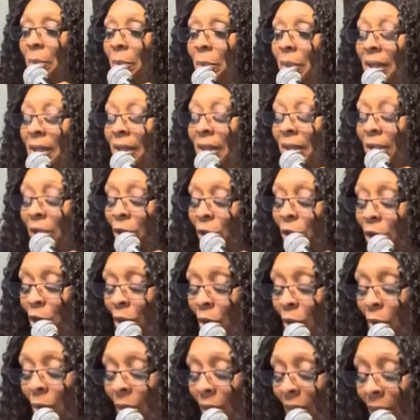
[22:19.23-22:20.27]
But, you
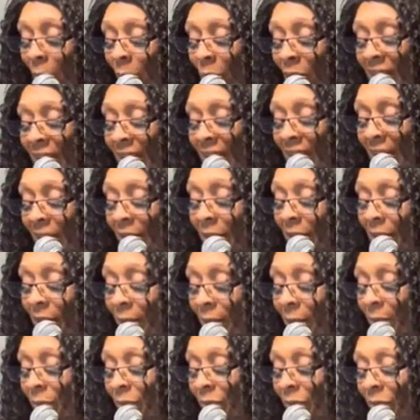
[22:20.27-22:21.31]
know, I went down
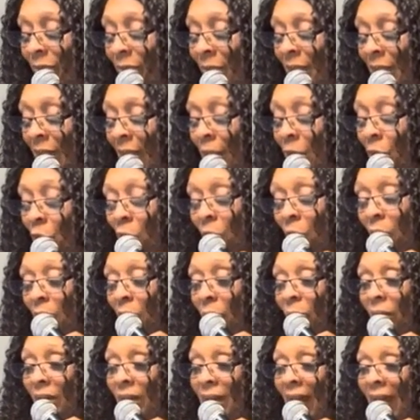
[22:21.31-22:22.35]
there not
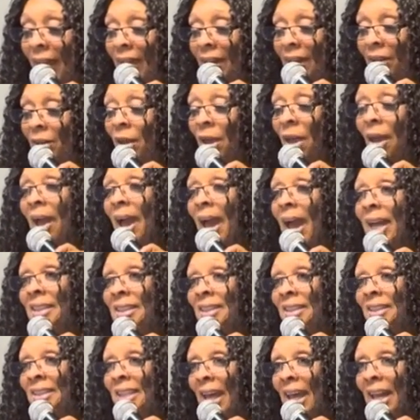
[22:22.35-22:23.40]
knowing what I had. I
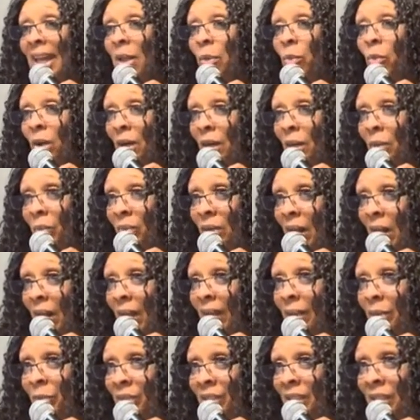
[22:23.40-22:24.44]
had sat in one when I
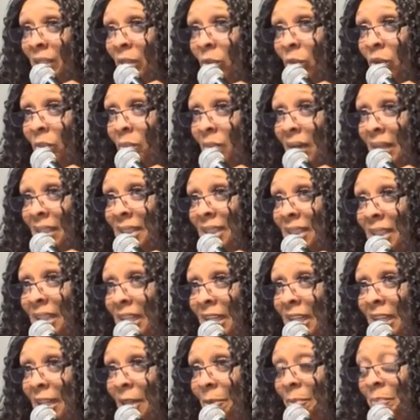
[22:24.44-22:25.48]
had been dealing with my
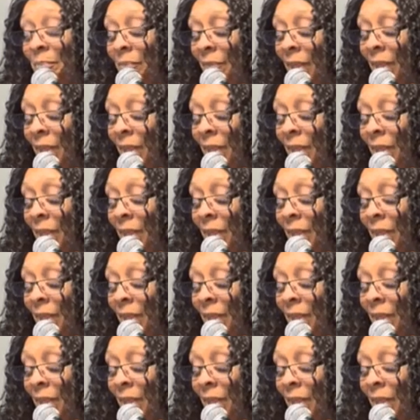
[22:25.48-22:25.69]
son.